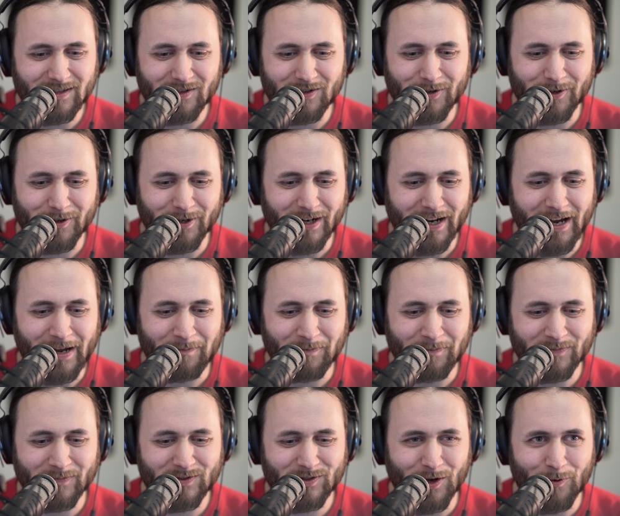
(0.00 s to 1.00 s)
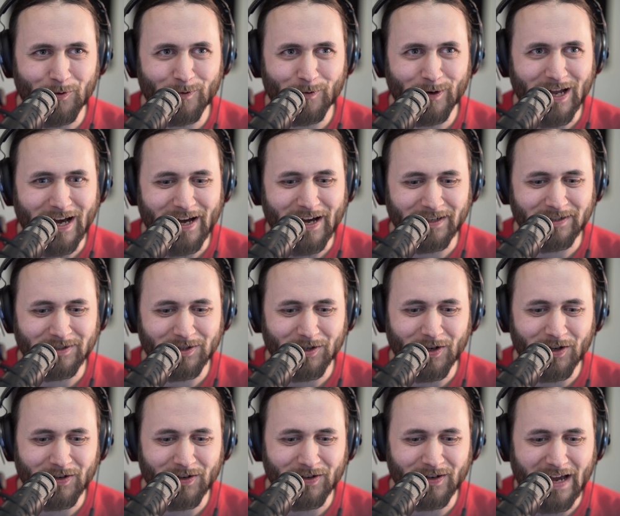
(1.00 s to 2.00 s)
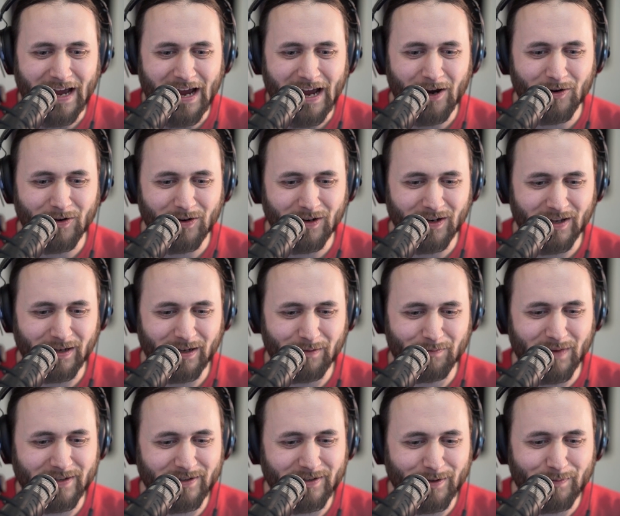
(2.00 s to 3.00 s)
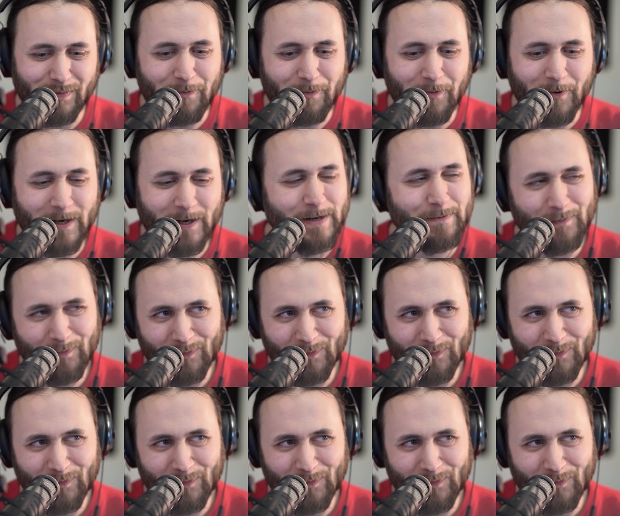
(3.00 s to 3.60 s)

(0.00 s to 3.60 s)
or I'm so reliant on how like muscle memory.